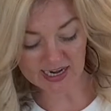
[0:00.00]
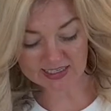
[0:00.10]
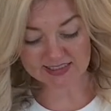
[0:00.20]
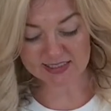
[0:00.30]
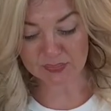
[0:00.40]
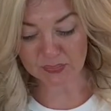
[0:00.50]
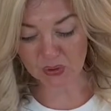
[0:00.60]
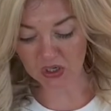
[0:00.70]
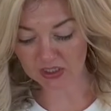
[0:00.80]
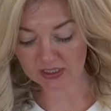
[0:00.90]
and some
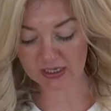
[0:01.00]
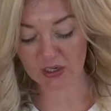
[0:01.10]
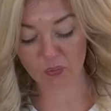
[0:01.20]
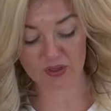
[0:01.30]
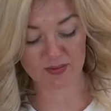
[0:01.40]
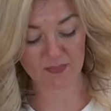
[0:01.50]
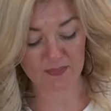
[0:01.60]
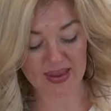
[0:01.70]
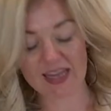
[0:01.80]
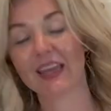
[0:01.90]
broccoli with
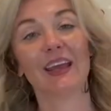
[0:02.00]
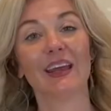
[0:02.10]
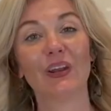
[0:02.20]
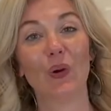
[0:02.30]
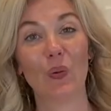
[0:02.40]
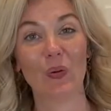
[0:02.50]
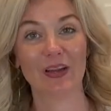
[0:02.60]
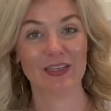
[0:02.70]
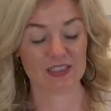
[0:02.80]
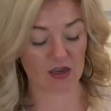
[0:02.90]
bacon
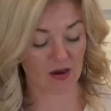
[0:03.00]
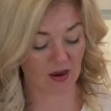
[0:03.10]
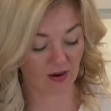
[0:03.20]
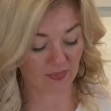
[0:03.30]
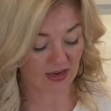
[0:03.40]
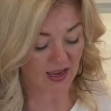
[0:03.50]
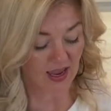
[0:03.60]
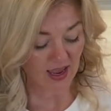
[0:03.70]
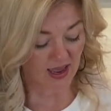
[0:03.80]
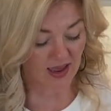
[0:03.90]
on top.
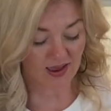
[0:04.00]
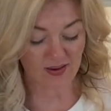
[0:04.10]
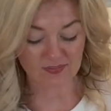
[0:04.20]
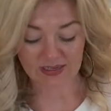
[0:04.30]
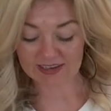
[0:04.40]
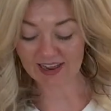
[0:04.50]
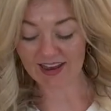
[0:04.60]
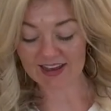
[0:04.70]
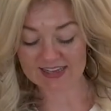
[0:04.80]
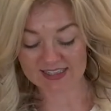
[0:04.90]

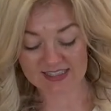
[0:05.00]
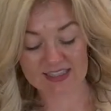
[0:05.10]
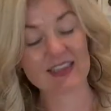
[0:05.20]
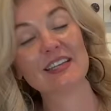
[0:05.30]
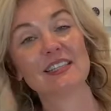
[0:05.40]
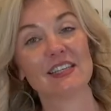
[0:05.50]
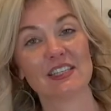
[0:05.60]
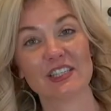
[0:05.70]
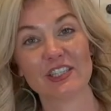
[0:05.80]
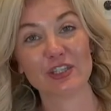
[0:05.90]
Guys, this
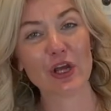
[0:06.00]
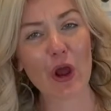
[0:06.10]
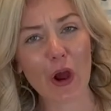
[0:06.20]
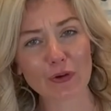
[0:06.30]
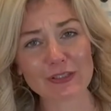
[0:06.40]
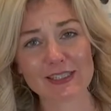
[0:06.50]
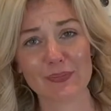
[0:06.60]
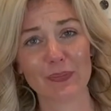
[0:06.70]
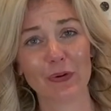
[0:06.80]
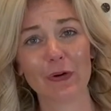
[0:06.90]
is so
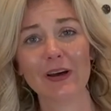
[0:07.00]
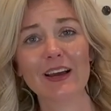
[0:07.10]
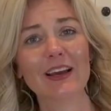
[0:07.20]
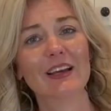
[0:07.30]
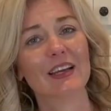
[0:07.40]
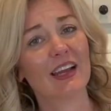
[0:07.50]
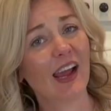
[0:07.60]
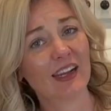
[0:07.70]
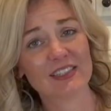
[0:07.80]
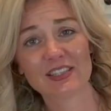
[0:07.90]
simple
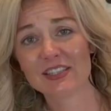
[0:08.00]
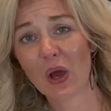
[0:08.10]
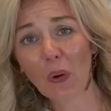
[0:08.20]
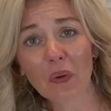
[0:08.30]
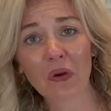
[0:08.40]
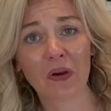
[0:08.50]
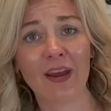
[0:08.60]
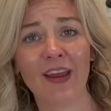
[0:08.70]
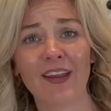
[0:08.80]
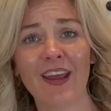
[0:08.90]
and so good,
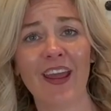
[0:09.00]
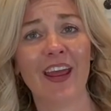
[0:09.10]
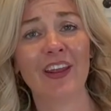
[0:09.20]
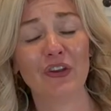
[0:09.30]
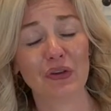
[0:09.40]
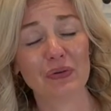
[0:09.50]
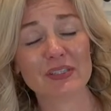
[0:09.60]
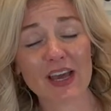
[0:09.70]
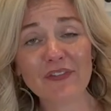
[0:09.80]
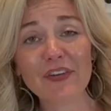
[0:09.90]
and you
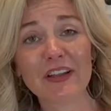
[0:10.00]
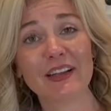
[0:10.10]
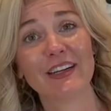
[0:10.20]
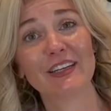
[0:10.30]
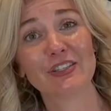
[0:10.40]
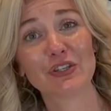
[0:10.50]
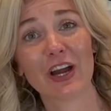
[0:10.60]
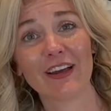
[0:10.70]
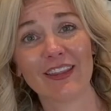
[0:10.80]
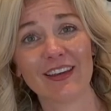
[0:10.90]
definitely need to
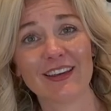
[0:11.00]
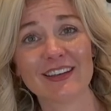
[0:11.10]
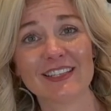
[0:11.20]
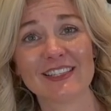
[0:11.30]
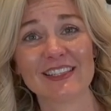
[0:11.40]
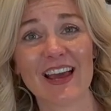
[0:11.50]
try this.